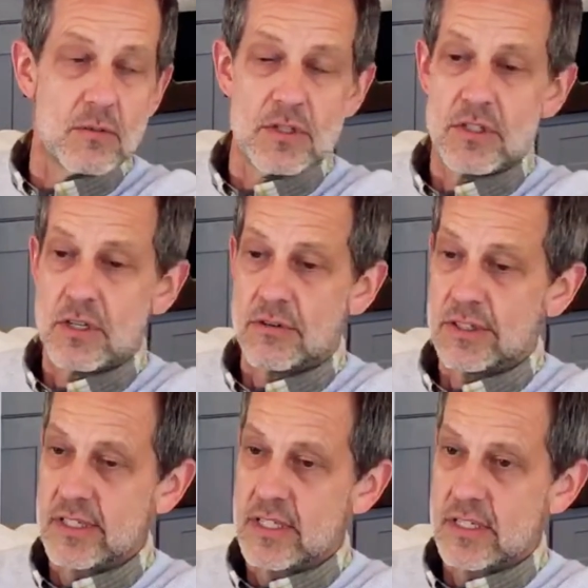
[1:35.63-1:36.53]
which are
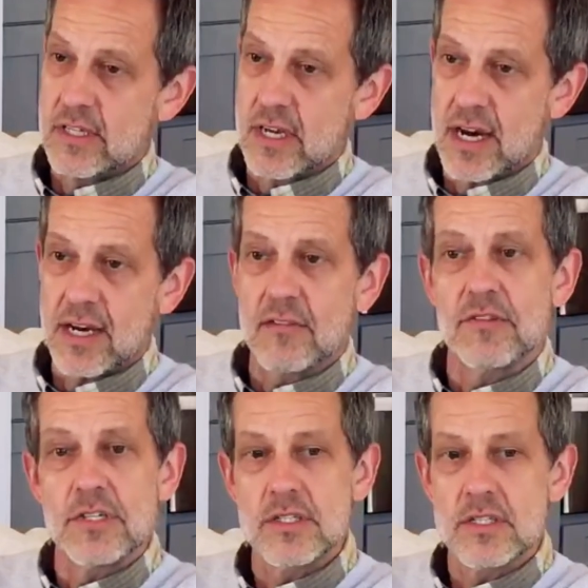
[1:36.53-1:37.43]
really just a high
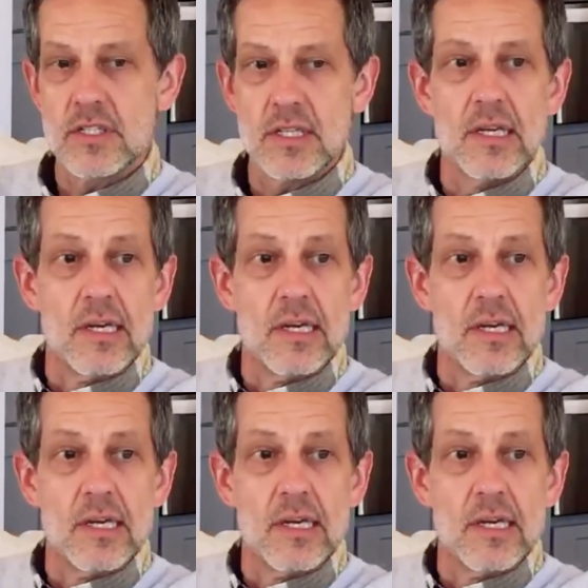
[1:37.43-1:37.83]
efficiency